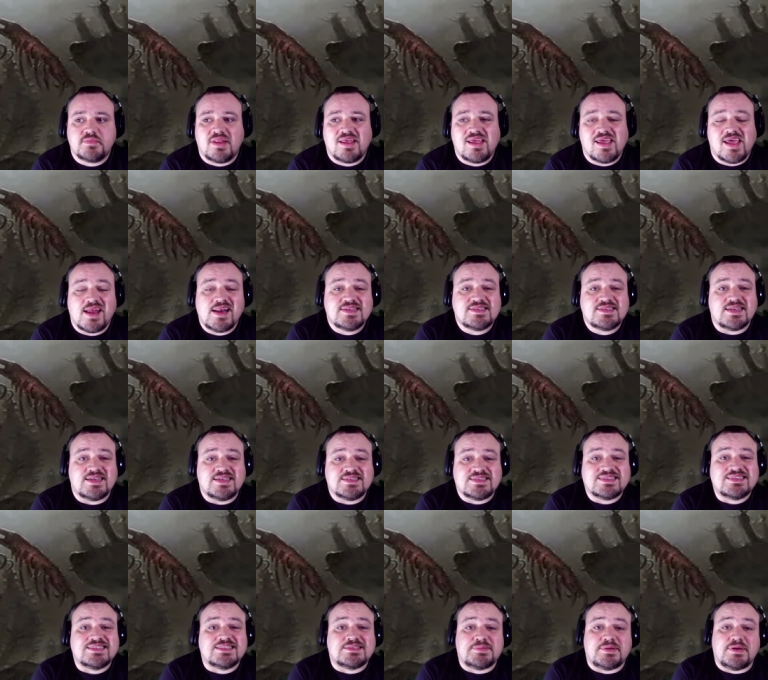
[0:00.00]
And it's an
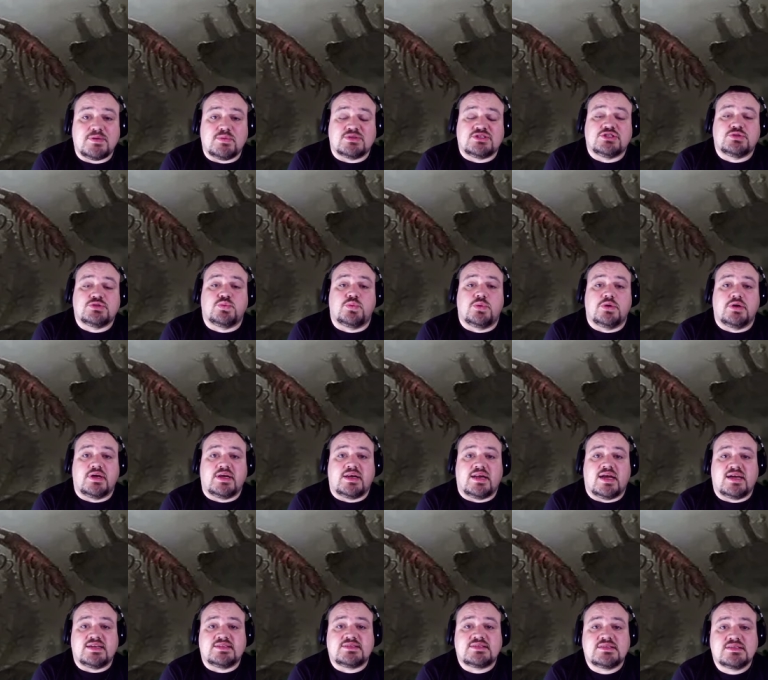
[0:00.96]
instant speed, which is really
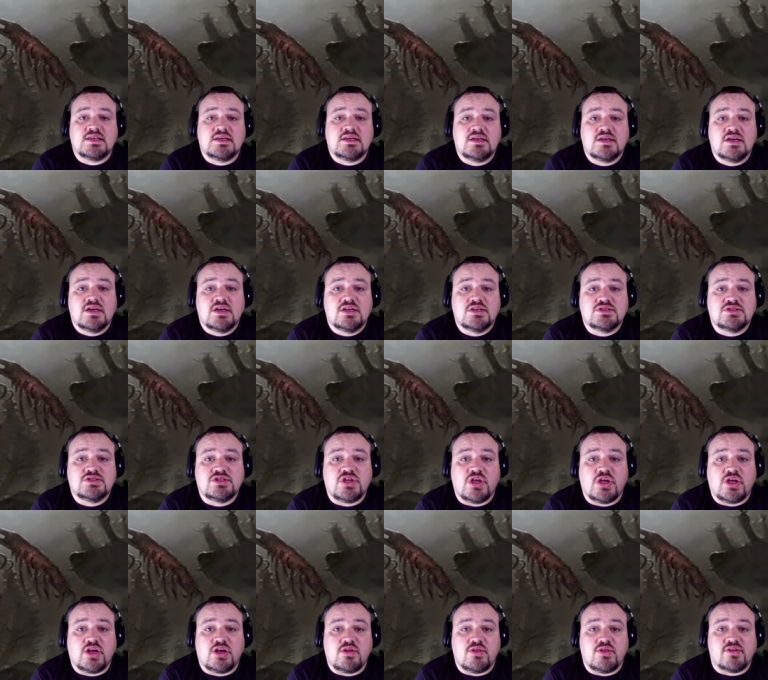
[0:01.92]
nice. So you
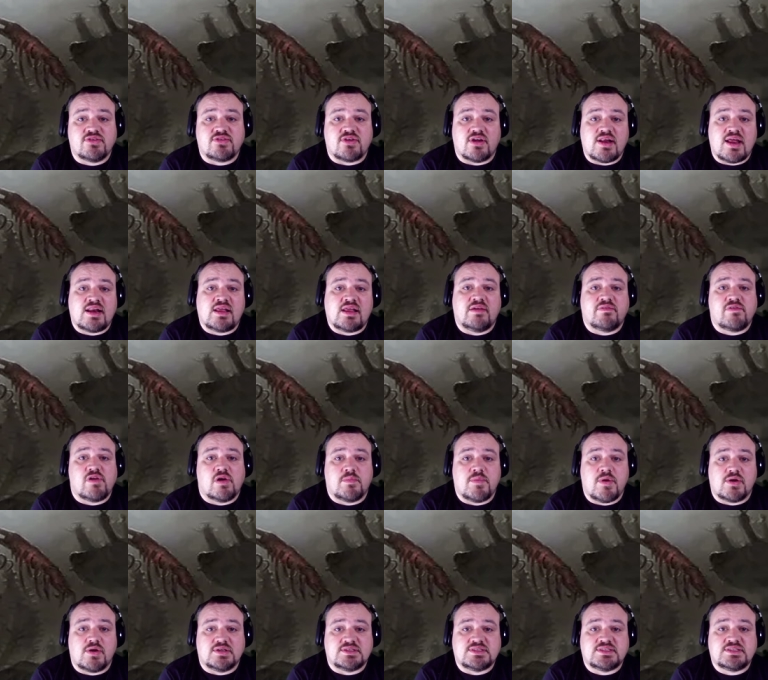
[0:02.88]
can do this on any of your
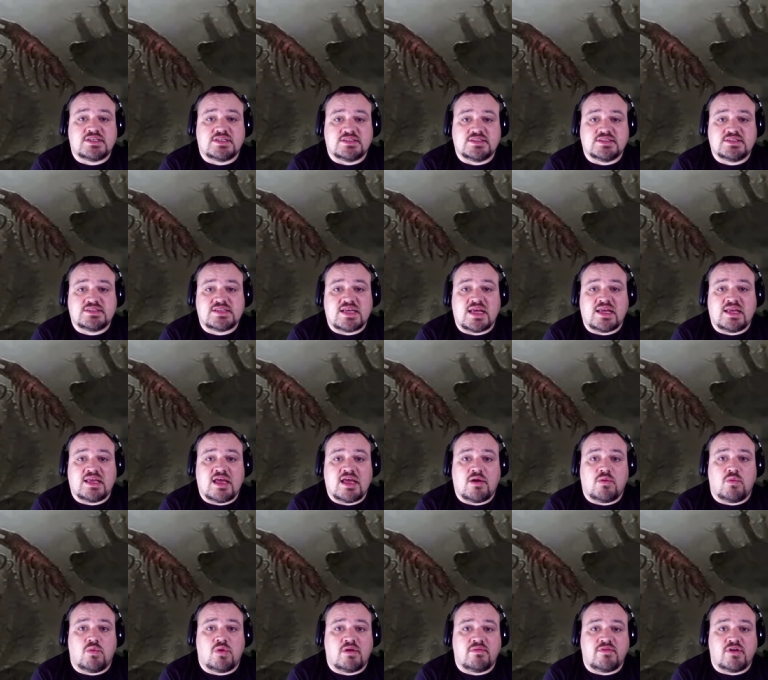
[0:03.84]
opponent's turns and get
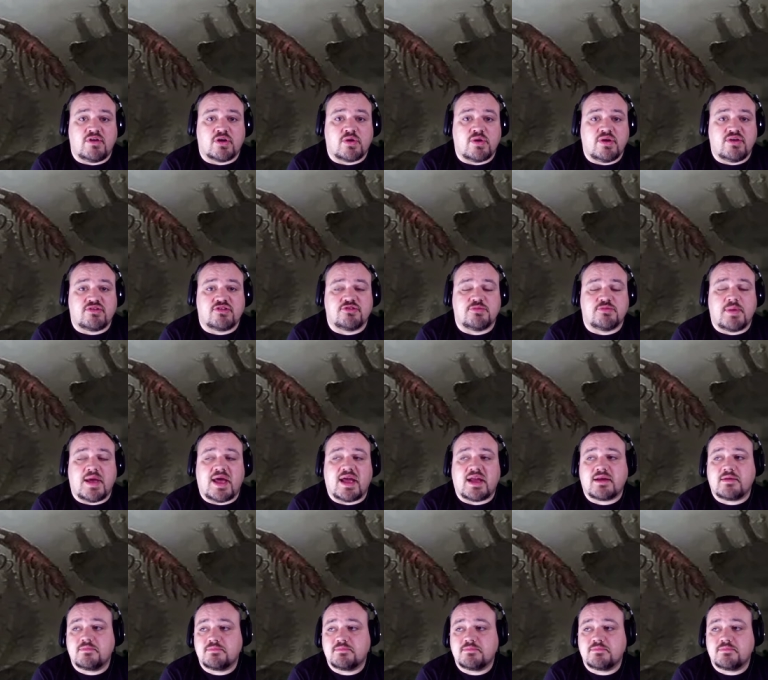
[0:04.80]
one of your creatures back.